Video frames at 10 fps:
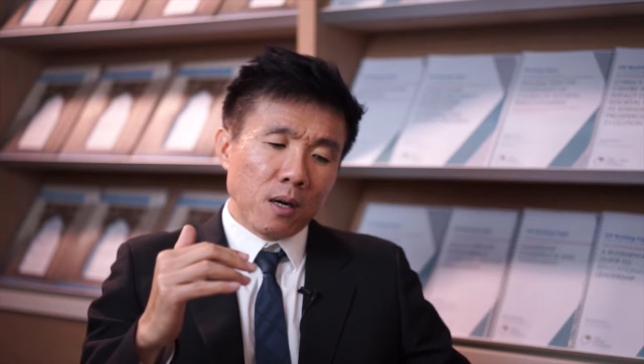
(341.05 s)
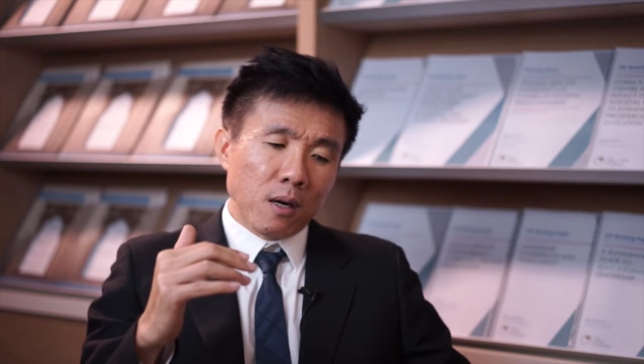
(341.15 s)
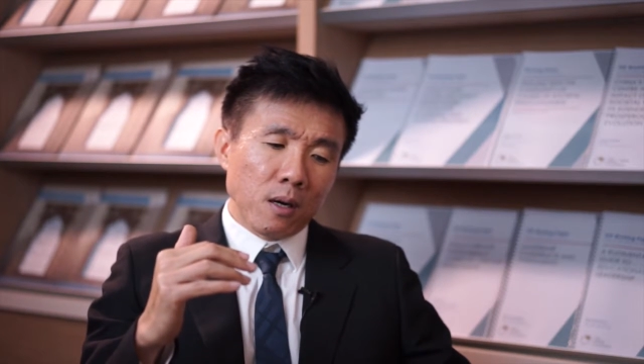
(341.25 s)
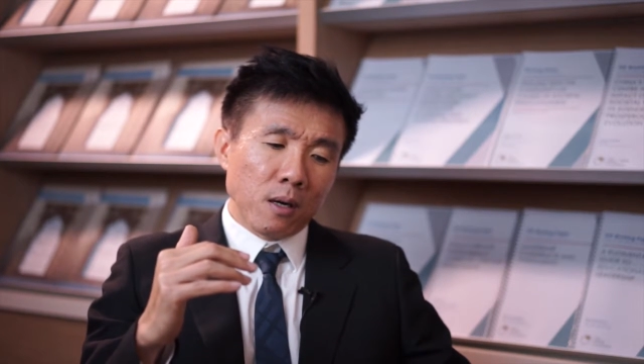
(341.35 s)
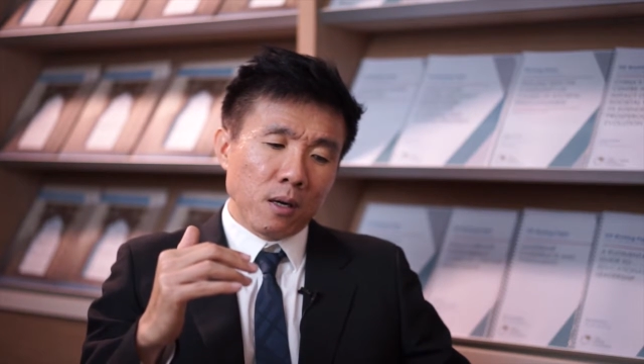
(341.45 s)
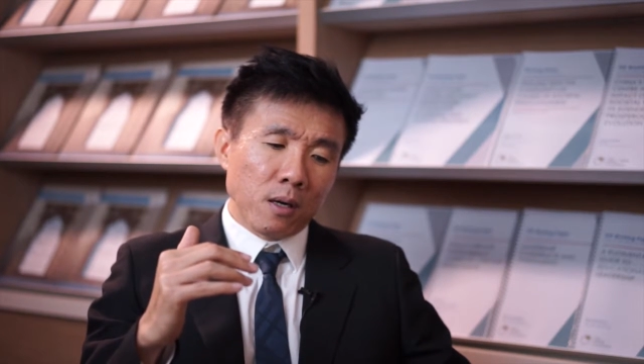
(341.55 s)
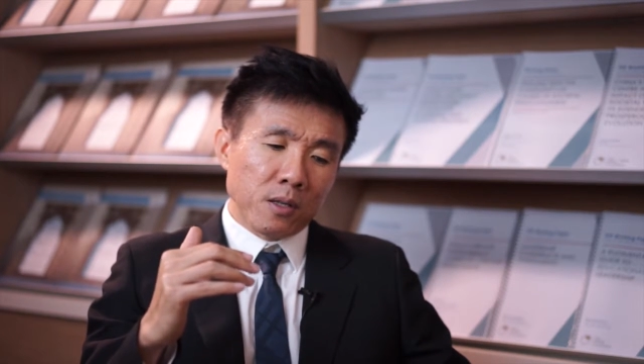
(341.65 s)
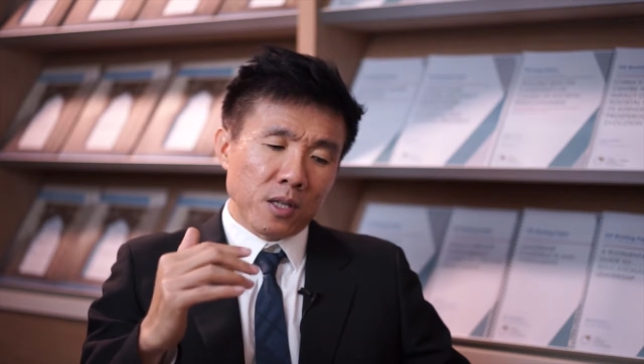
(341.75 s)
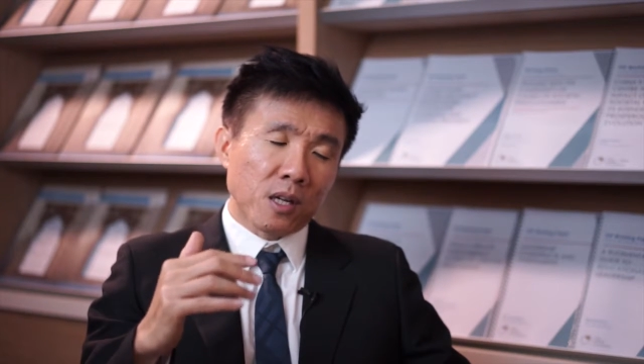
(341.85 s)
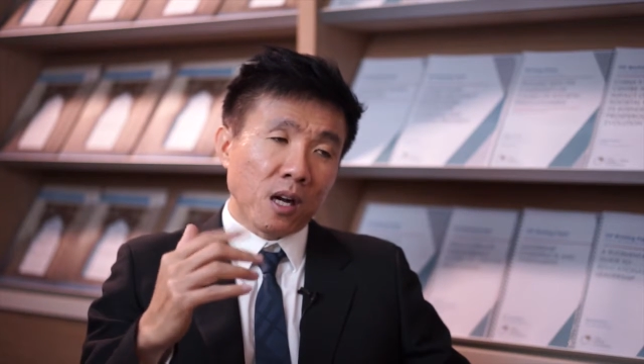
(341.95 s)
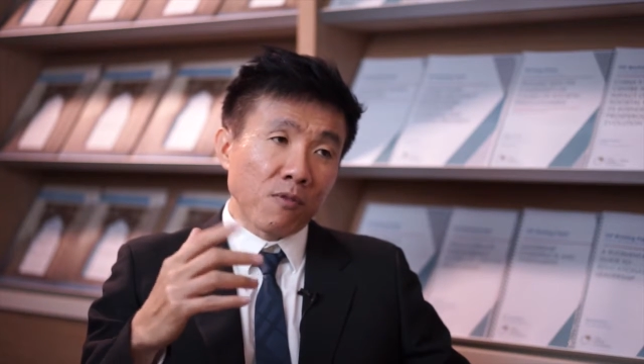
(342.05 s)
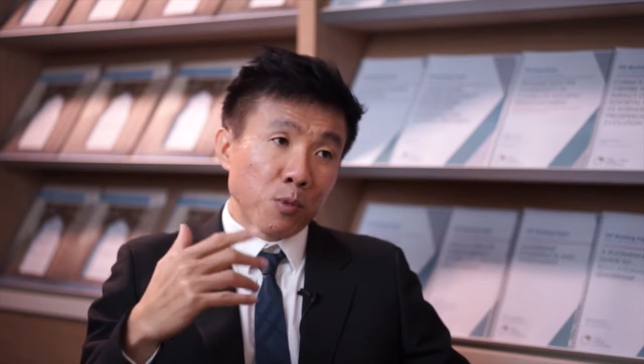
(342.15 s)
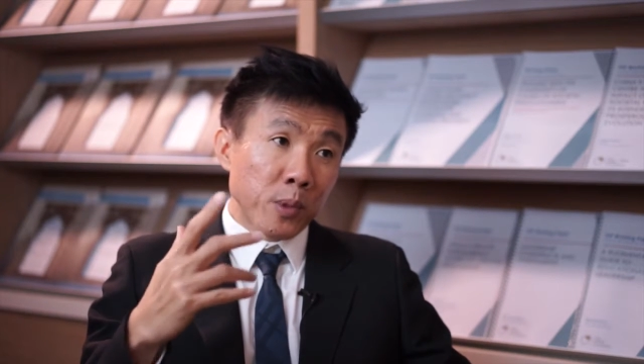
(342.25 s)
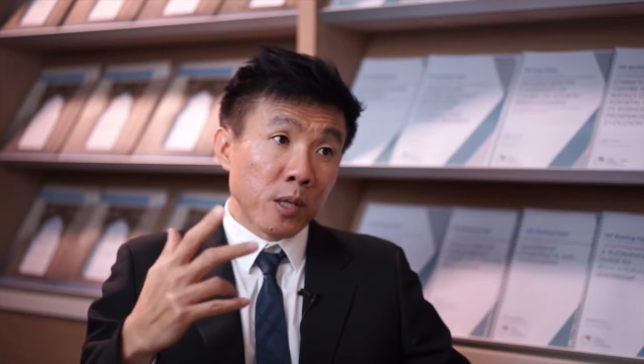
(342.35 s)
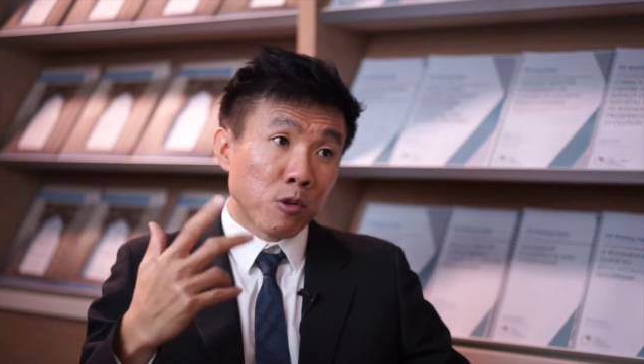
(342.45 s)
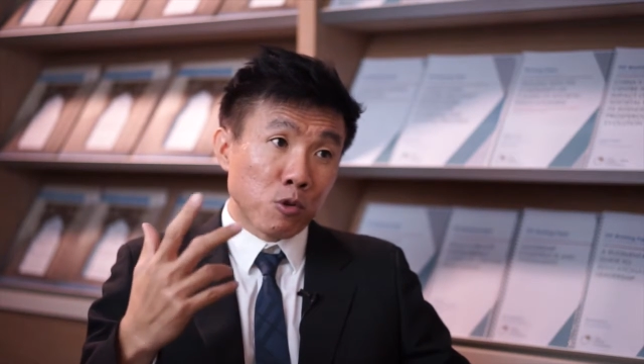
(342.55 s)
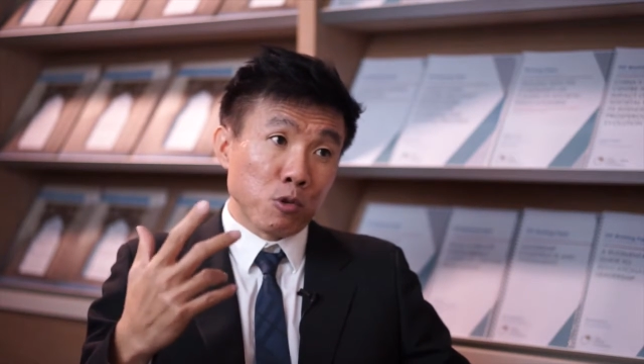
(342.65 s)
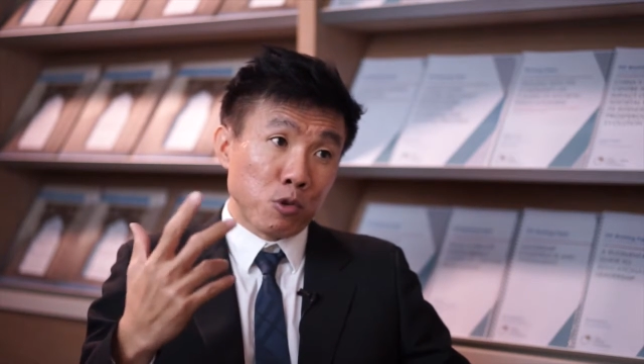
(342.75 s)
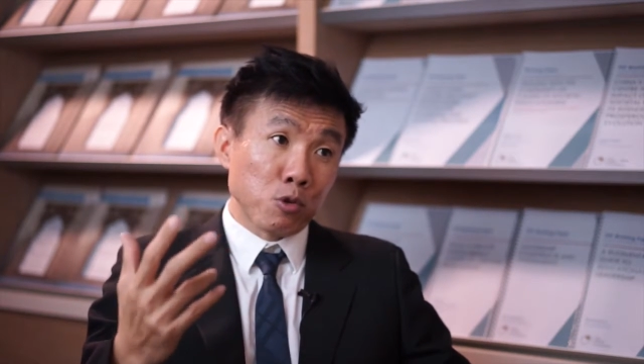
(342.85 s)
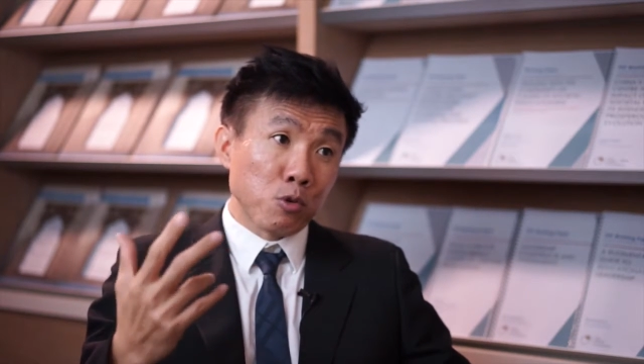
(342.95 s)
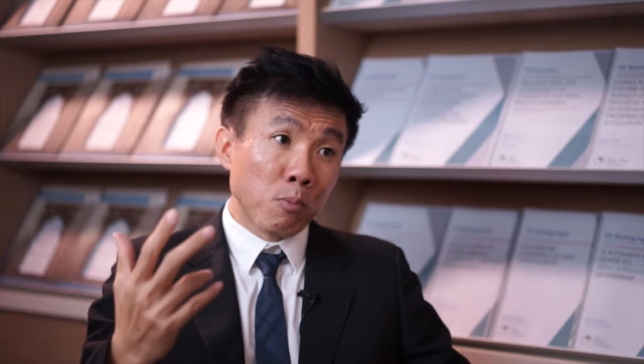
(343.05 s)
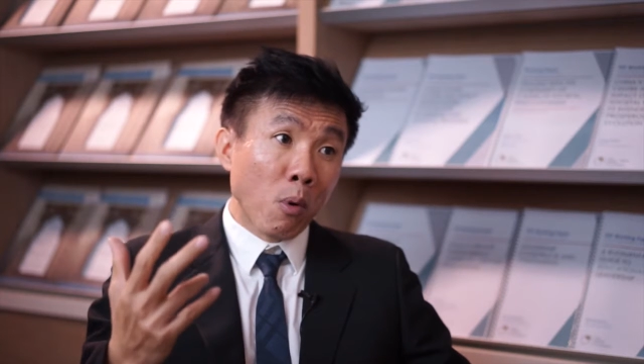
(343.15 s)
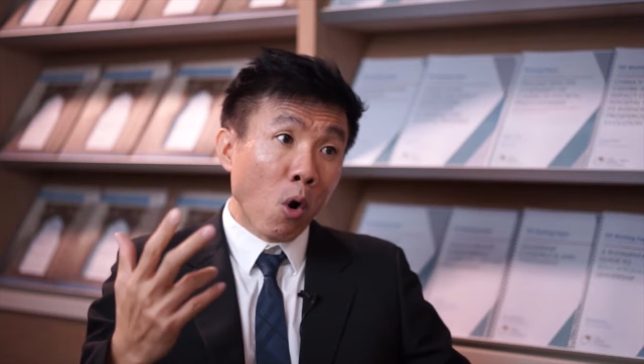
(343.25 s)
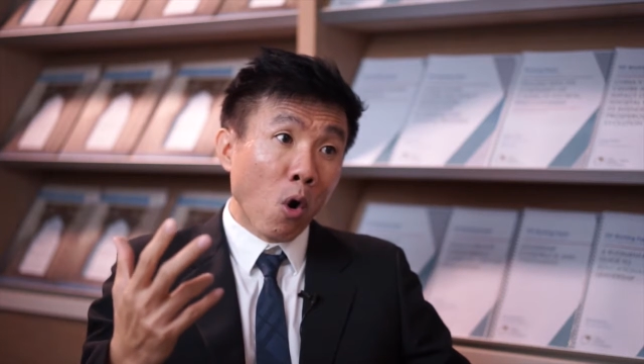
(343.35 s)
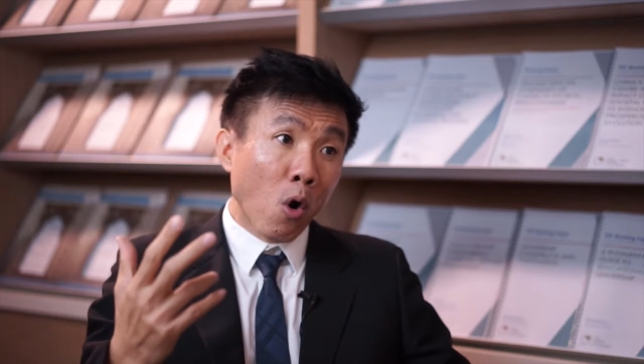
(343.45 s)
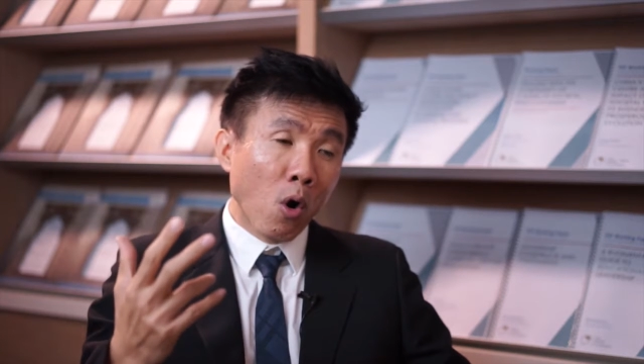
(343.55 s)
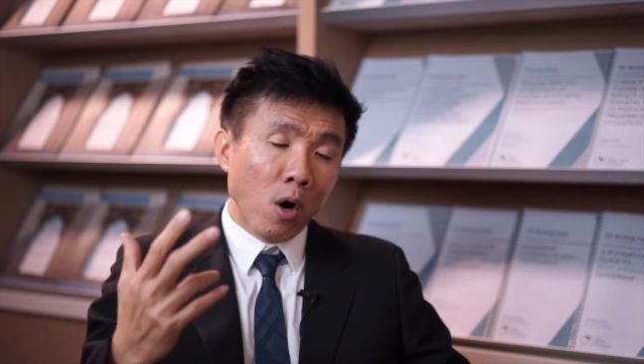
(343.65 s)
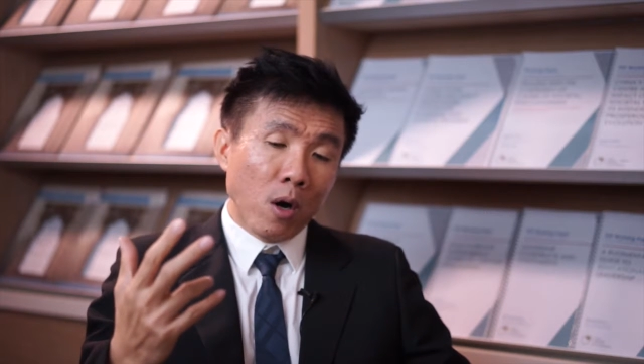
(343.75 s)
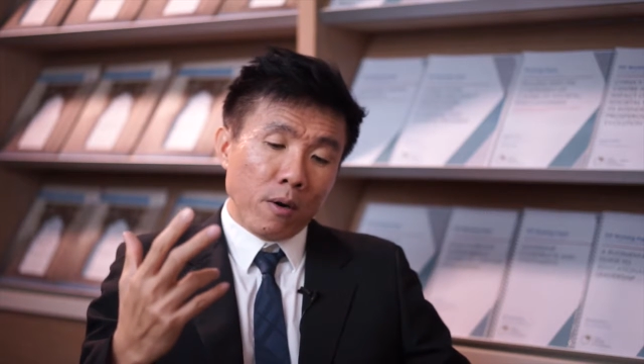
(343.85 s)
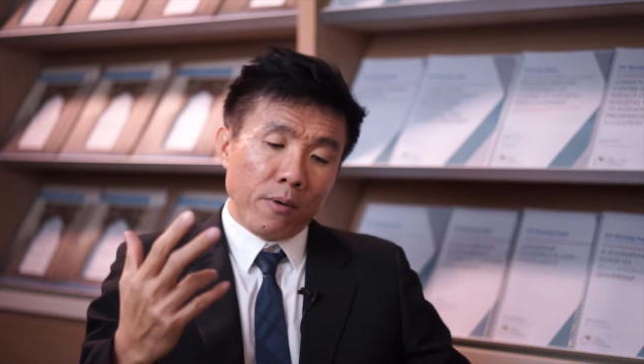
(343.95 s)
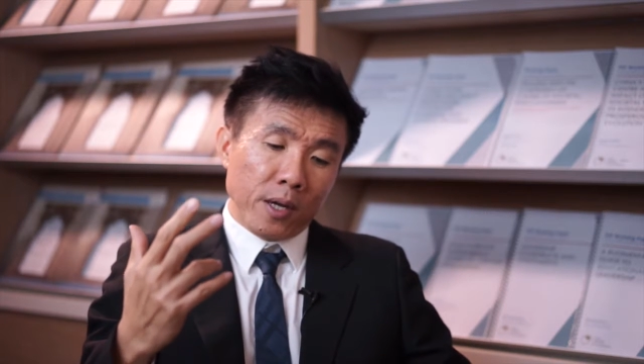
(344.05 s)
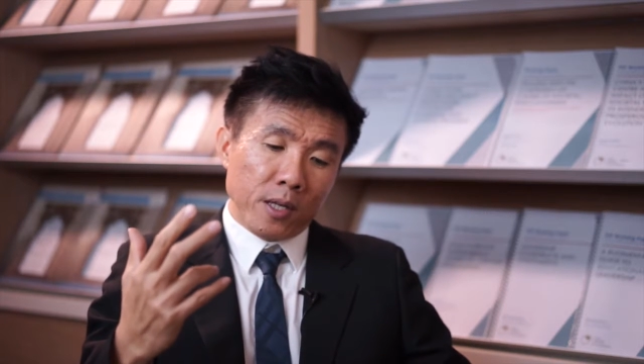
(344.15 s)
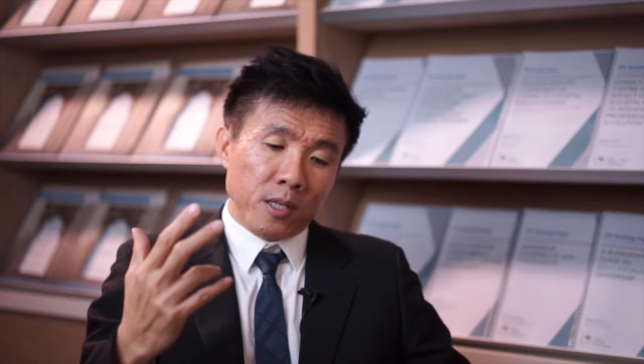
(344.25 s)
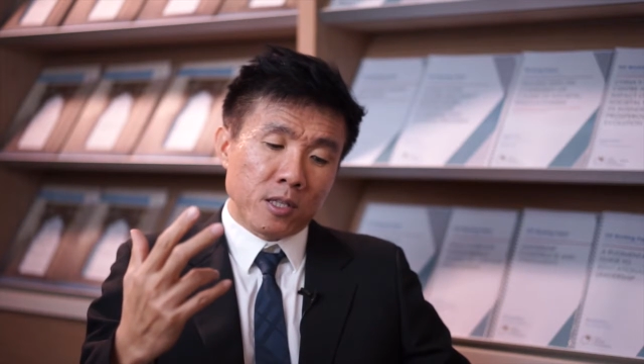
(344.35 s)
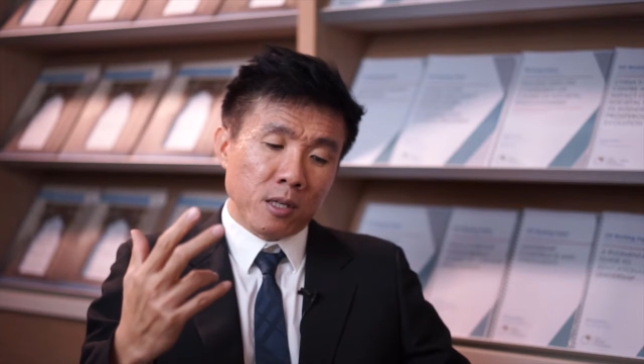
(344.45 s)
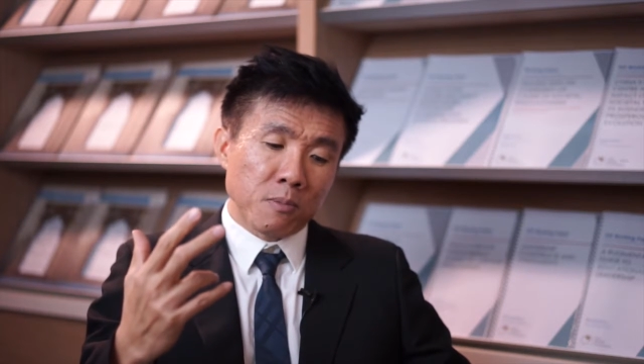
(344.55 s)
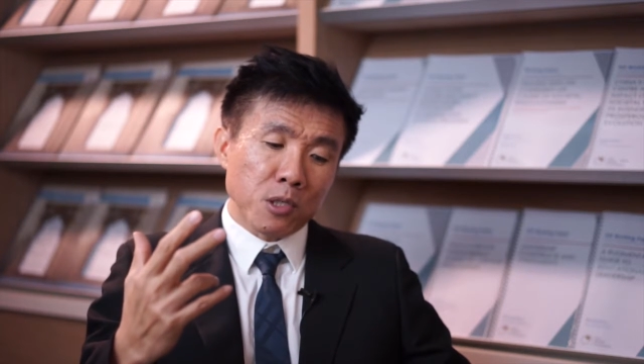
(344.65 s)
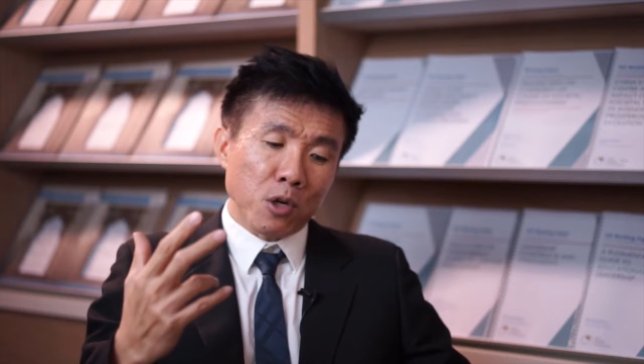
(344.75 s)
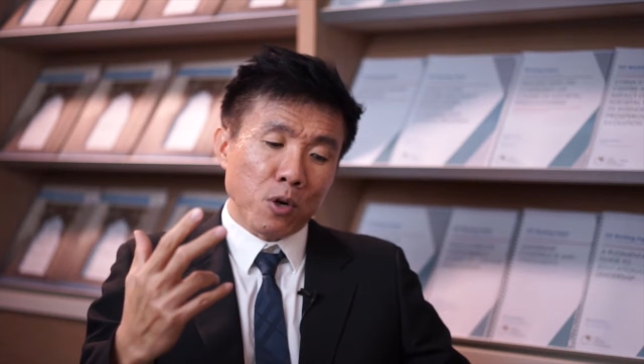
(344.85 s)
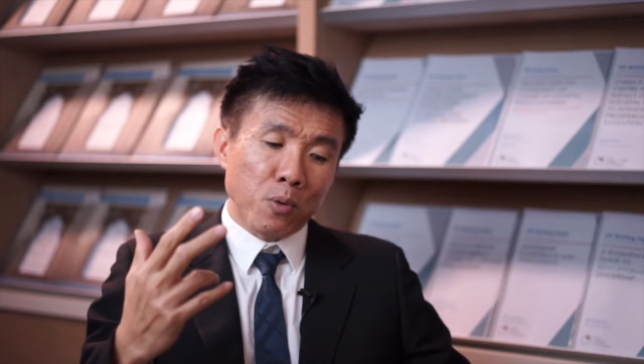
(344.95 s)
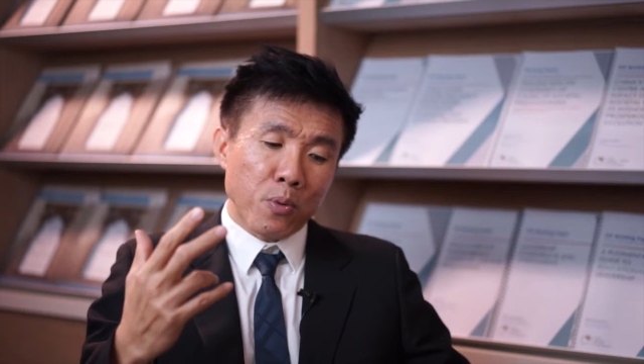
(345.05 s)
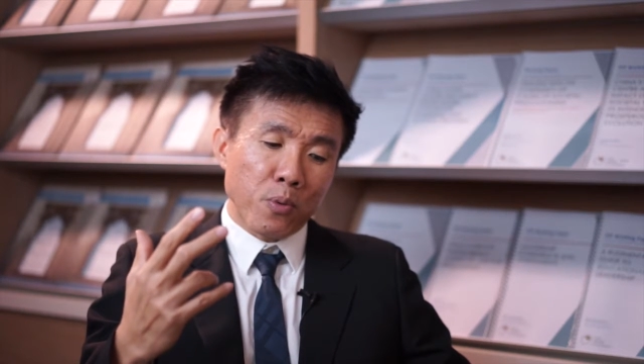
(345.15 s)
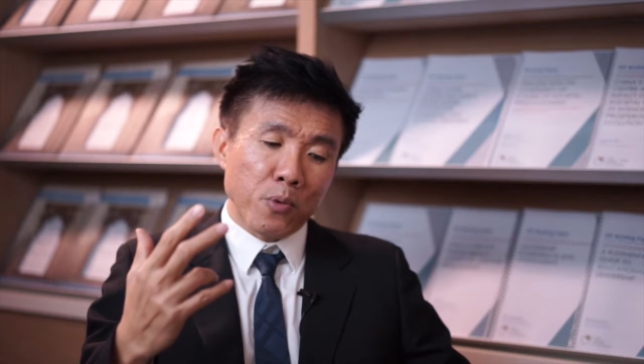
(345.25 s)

the government could do more, right, in terms of